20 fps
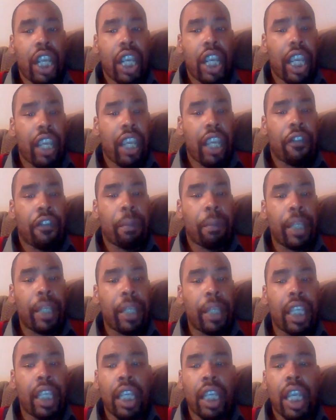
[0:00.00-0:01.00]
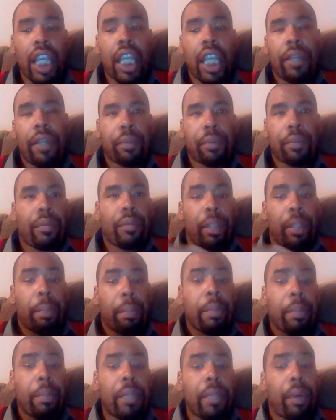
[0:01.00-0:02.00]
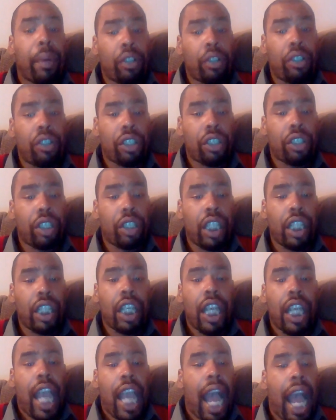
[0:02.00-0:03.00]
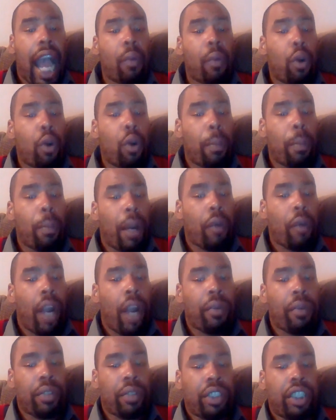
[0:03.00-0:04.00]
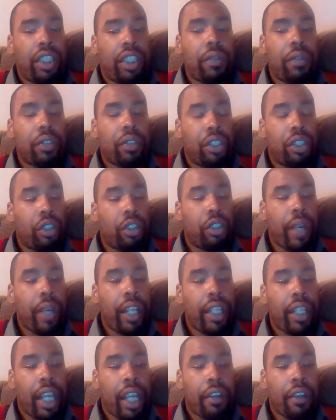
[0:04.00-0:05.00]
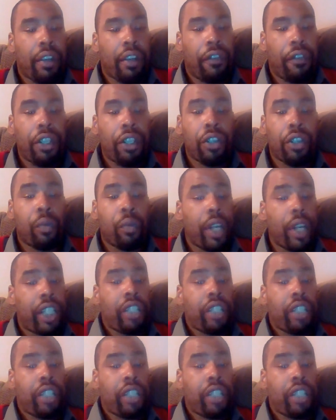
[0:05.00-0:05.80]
And for me personally, I want my wide receivers to threaten down the field. Reggie